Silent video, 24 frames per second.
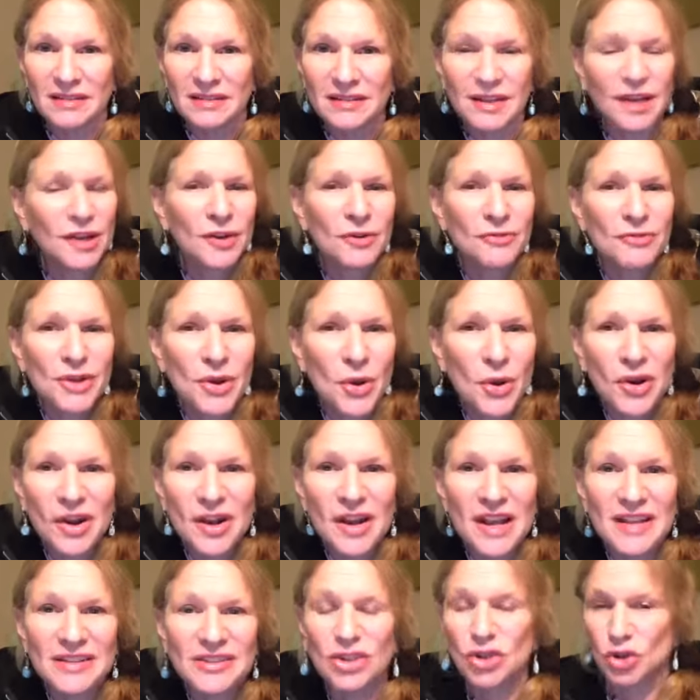They're going to
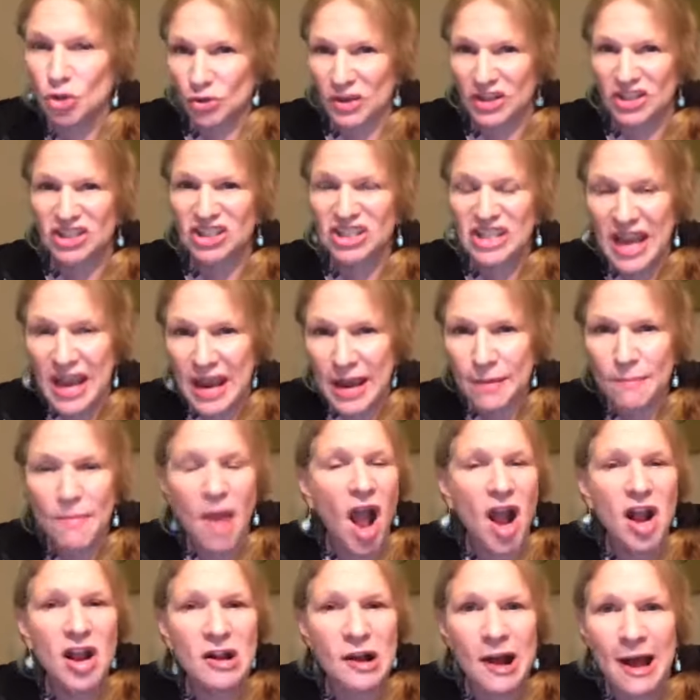reorganize to do the
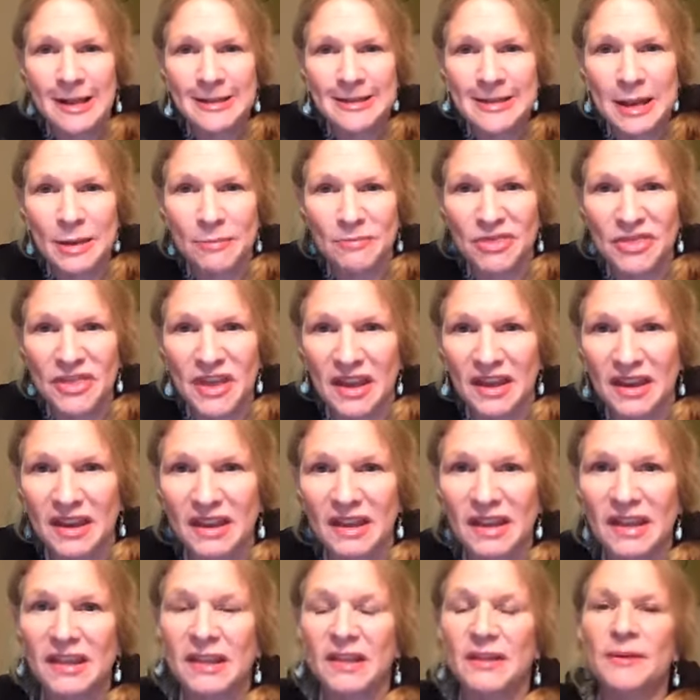same goddamn
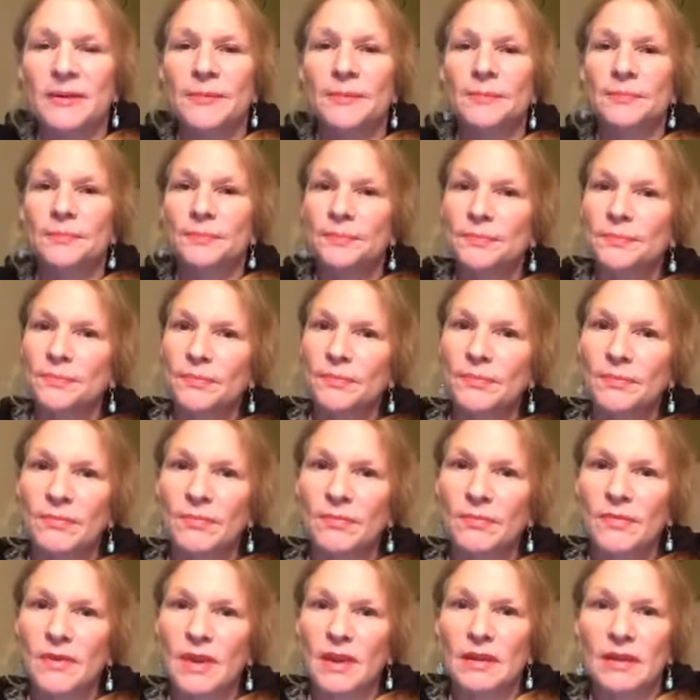thing
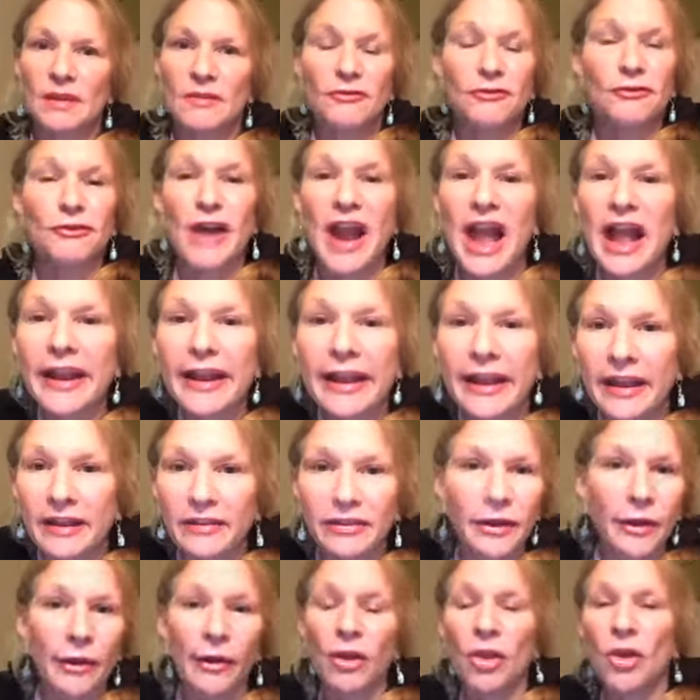fracking.
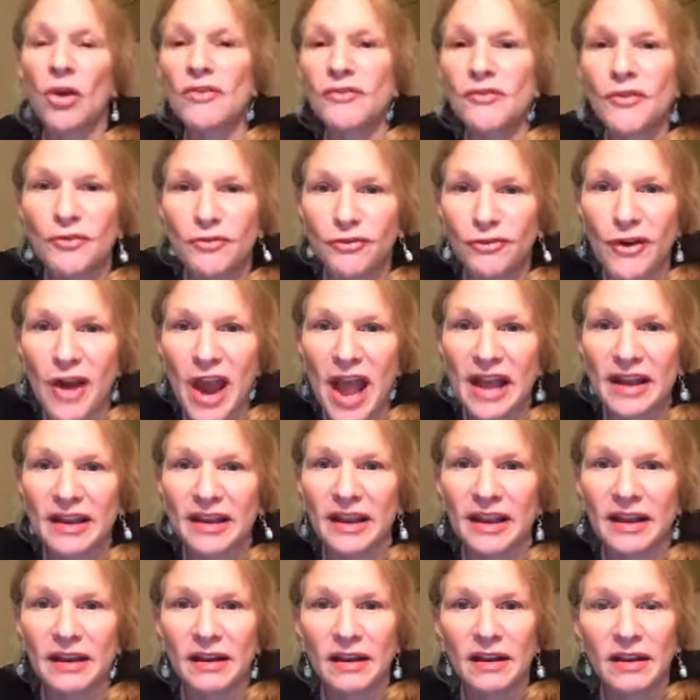They're going to look for
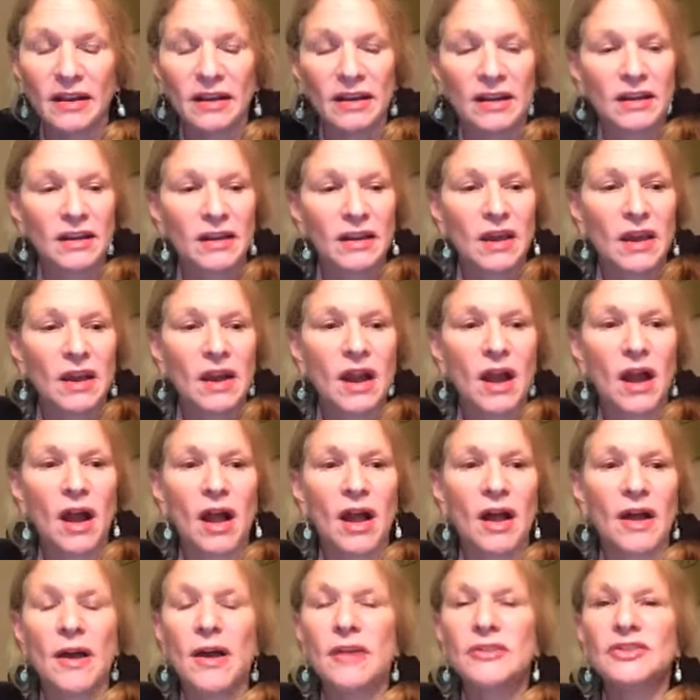fracking.
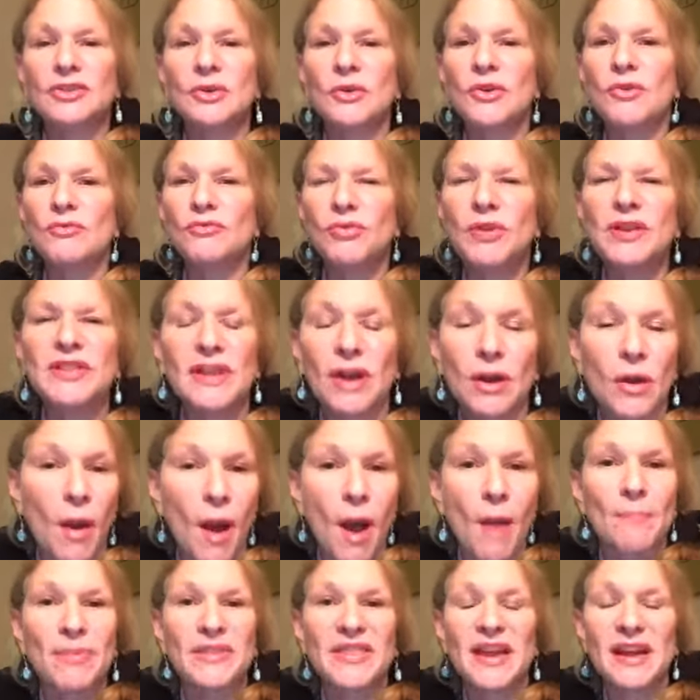Uh, so they're, they're
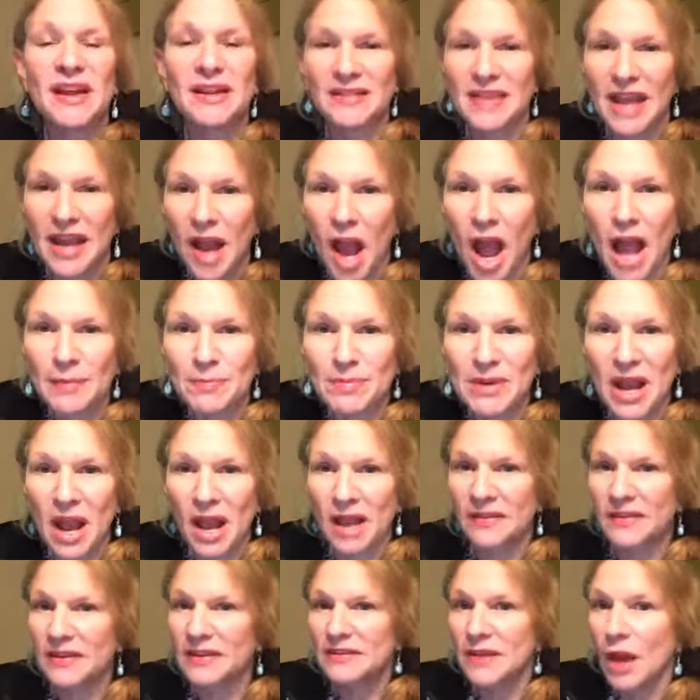but they, they hide
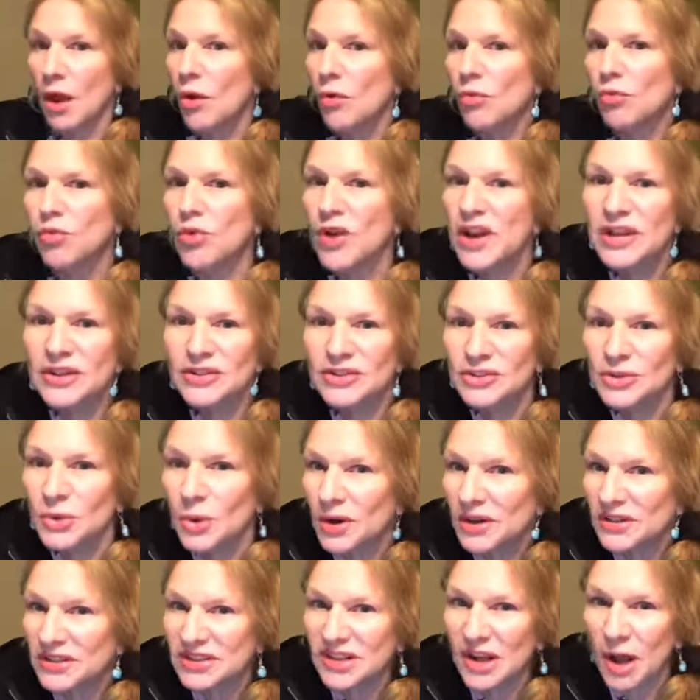behind these
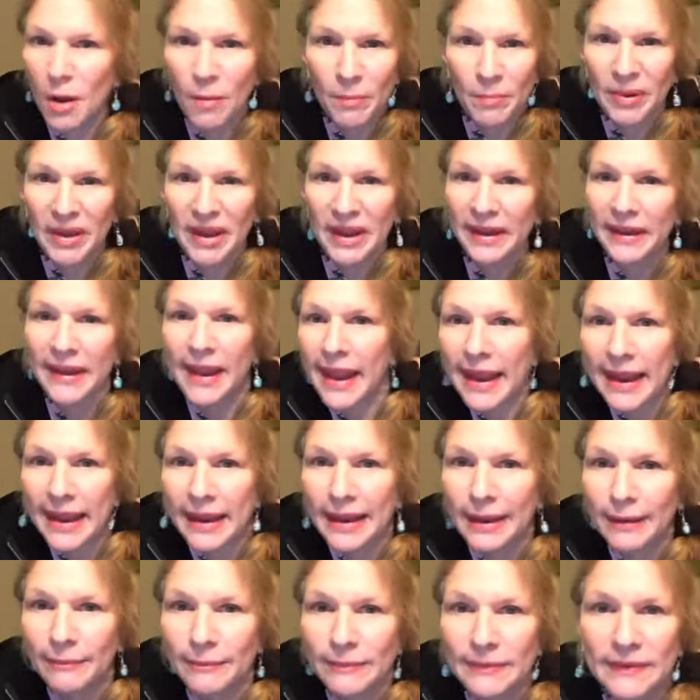resource company
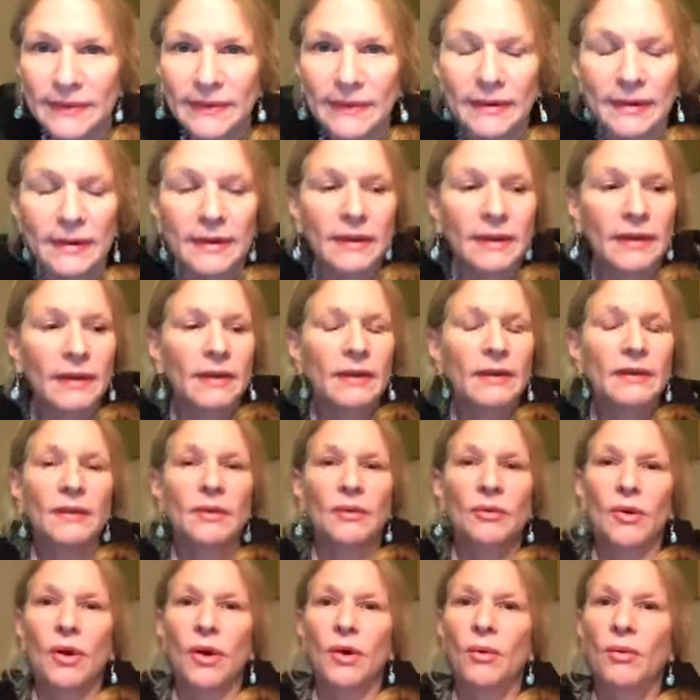names,
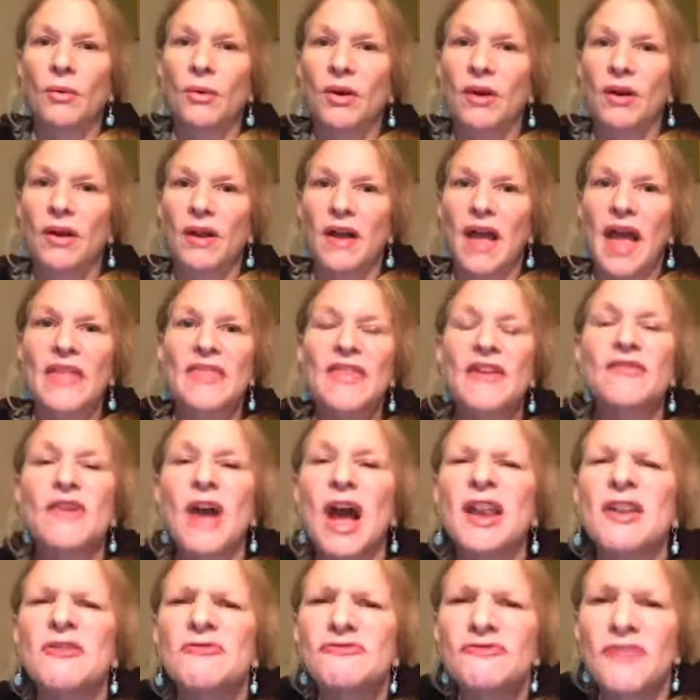you know, and they've
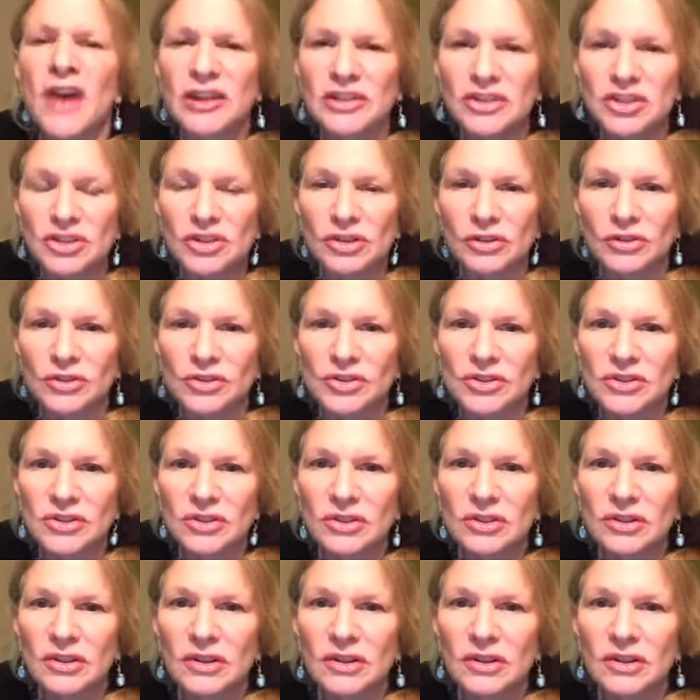got investors.